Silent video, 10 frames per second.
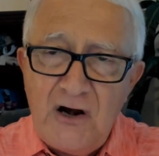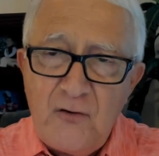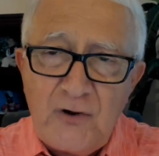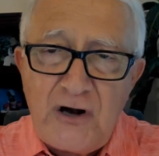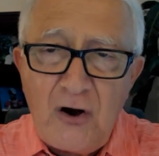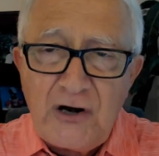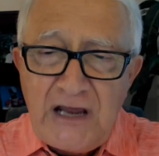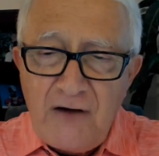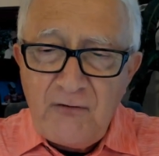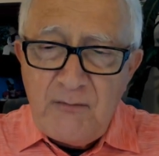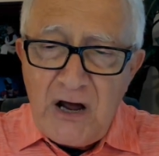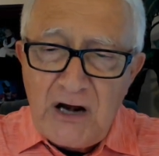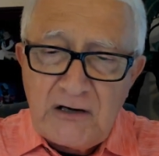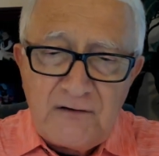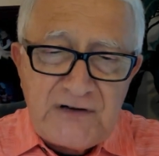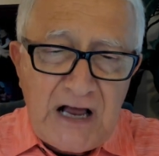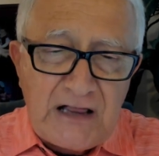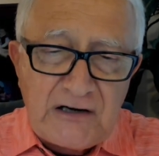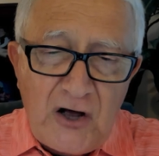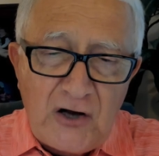recalling every bottle of
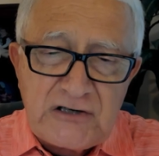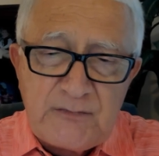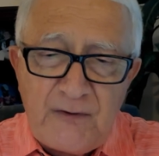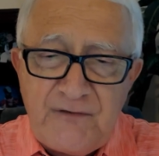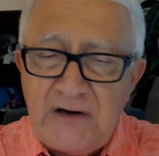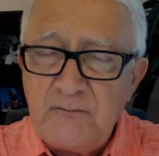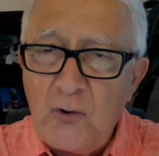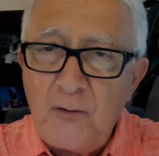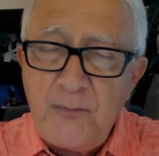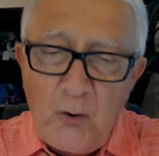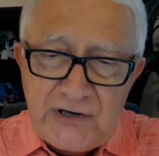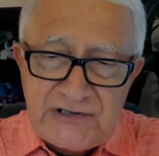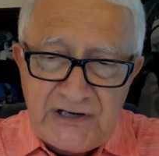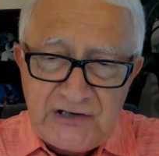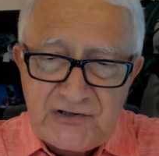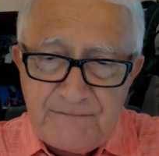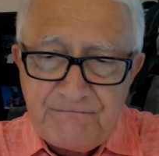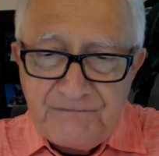Tylenol to prevent more poisonings.